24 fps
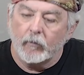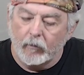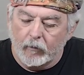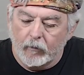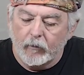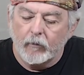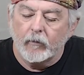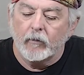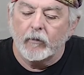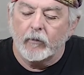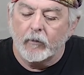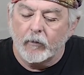
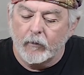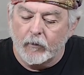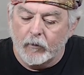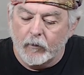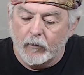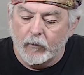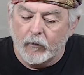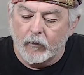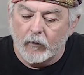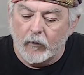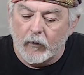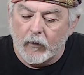But
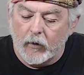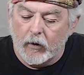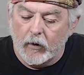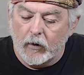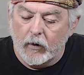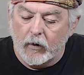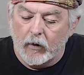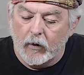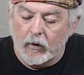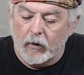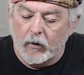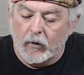
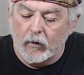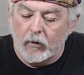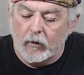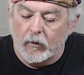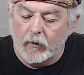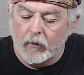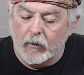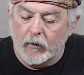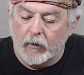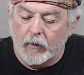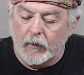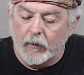That's
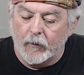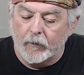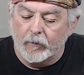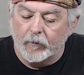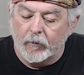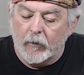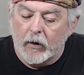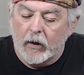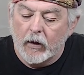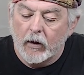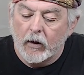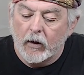about it.
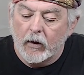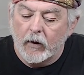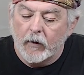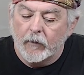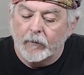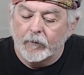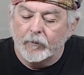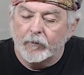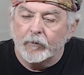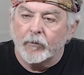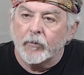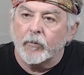Thanks for
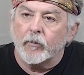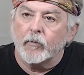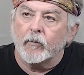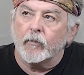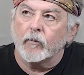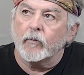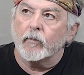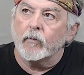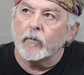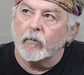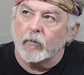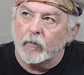watching.
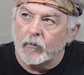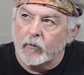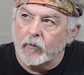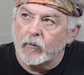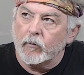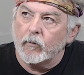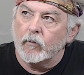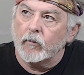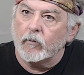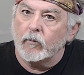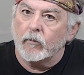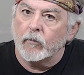See you next time.